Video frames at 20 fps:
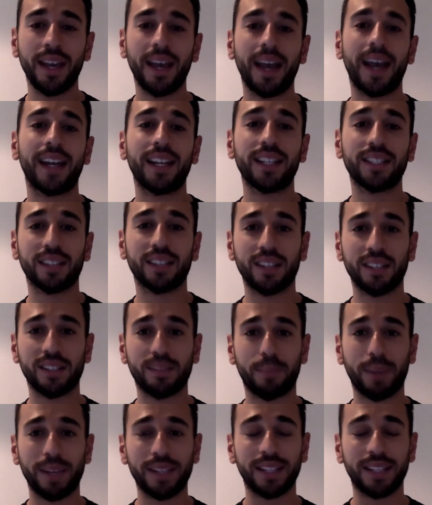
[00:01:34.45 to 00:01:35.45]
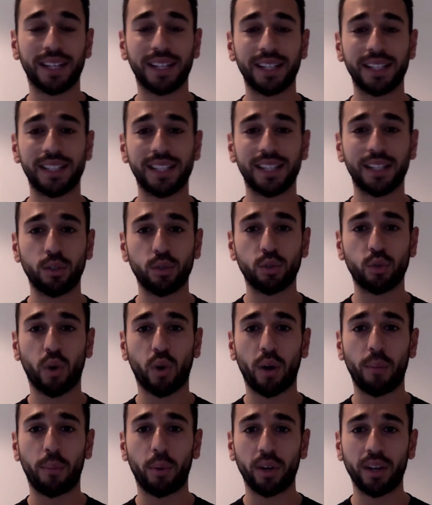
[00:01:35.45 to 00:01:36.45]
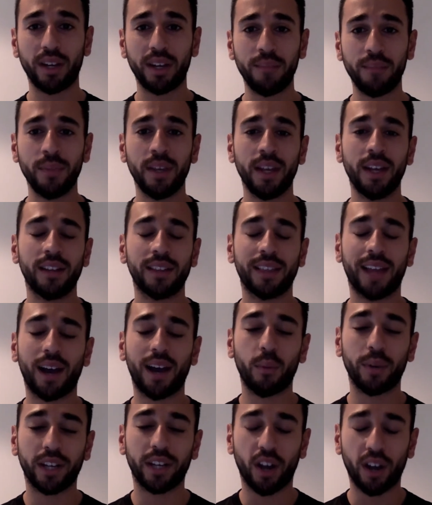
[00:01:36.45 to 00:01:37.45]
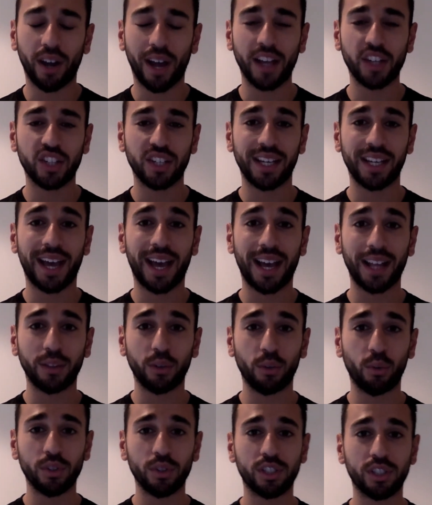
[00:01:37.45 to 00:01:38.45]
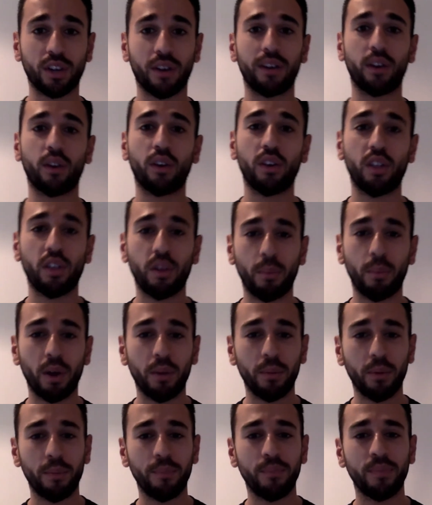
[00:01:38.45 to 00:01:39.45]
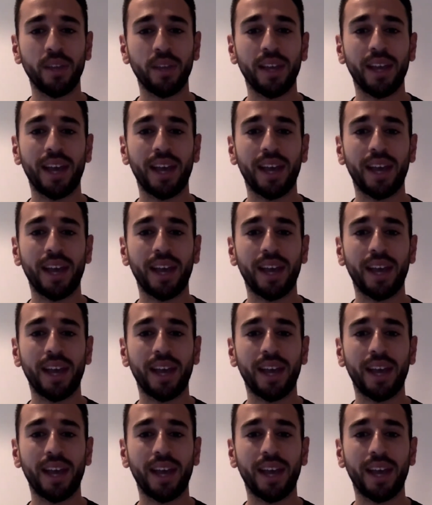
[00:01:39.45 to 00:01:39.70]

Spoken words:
and is going to basically signal to our body that we can't actually handle what's going on at the moment.